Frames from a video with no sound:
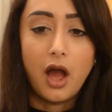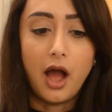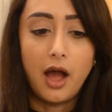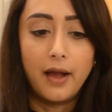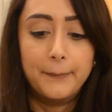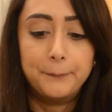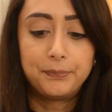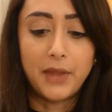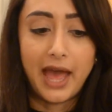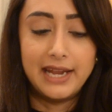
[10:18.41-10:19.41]

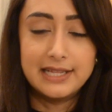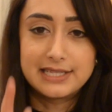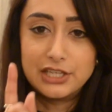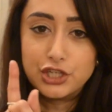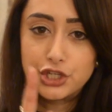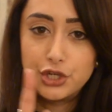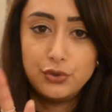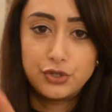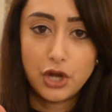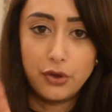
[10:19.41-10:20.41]
And it's the
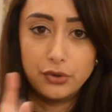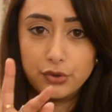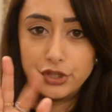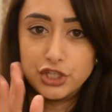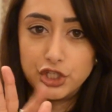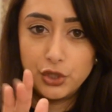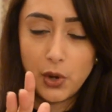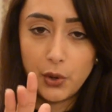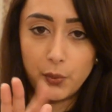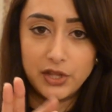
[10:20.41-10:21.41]
two-tone or the
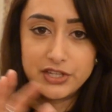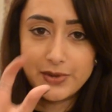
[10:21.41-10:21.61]
duo one.